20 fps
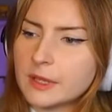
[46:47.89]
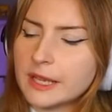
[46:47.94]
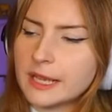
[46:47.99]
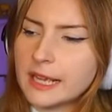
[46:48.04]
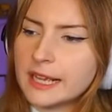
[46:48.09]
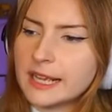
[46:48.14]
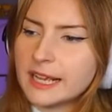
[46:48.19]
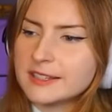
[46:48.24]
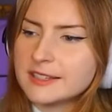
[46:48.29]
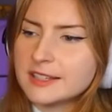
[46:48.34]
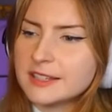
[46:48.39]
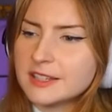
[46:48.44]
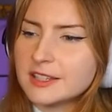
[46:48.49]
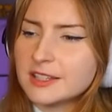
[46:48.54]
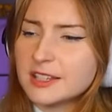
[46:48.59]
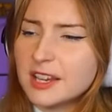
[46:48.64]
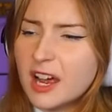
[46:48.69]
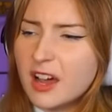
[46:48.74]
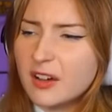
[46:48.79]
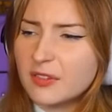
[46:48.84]
Like, I guess
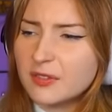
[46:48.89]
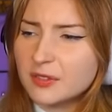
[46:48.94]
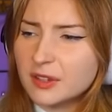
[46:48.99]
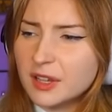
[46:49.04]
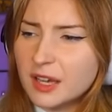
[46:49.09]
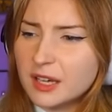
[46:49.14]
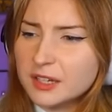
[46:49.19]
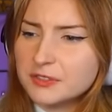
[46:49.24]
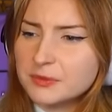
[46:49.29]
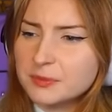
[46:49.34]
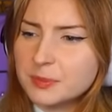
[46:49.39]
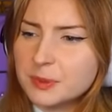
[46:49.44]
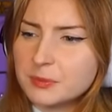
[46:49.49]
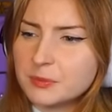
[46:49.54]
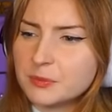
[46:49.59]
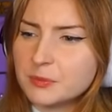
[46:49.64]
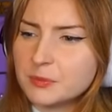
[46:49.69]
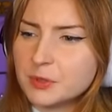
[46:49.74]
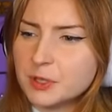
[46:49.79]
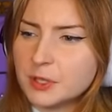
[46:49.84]
it's tough love,
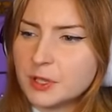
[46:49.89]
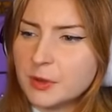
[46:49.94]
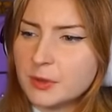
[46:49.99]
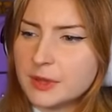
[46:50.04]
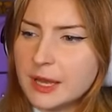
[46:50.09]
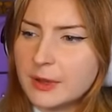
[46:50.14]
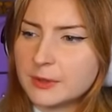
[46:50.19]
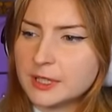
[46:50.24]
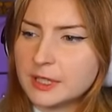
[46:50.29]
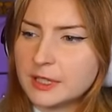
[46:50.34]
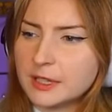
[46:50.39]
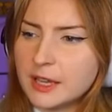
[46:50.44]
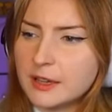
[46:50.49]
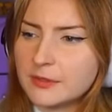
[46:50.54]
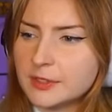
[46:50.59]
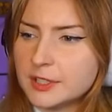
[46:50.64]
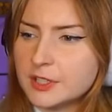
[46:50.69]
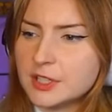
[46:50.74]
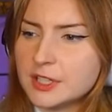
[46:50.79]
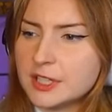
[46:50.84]
but, you know, without the
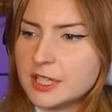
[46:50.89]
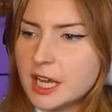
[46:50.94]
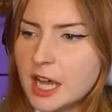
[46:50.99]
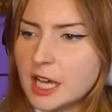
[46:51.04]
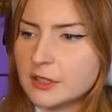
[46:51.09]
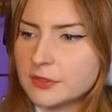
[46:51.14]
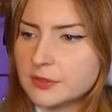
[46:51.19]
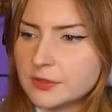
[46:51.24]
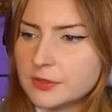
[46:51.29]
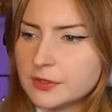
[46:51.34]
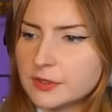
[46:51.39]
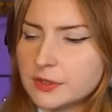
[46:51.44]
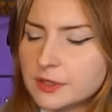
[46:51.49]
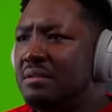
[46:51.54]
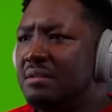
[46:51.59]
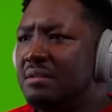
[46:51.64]
love, he's just tough.